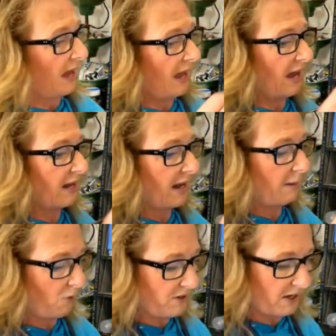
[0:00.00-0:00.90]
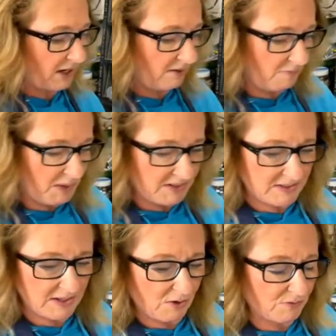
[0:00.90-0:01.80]
and I'm going to give
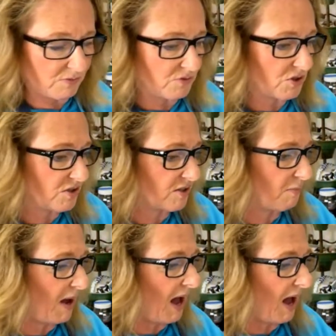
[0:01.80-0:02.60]
myself just